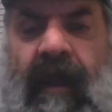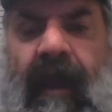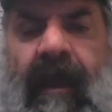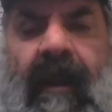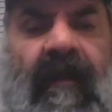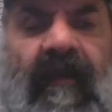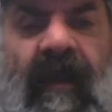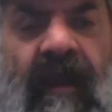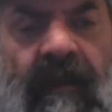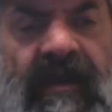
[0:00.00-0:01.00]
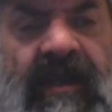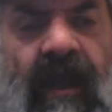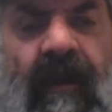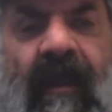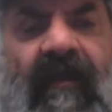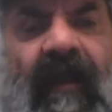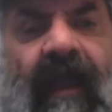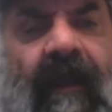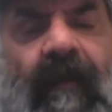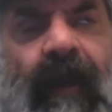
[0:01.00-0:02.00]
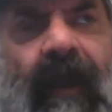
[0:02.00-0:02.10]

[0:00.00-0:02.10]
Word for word: it, it is it, eh, Michelle. It's like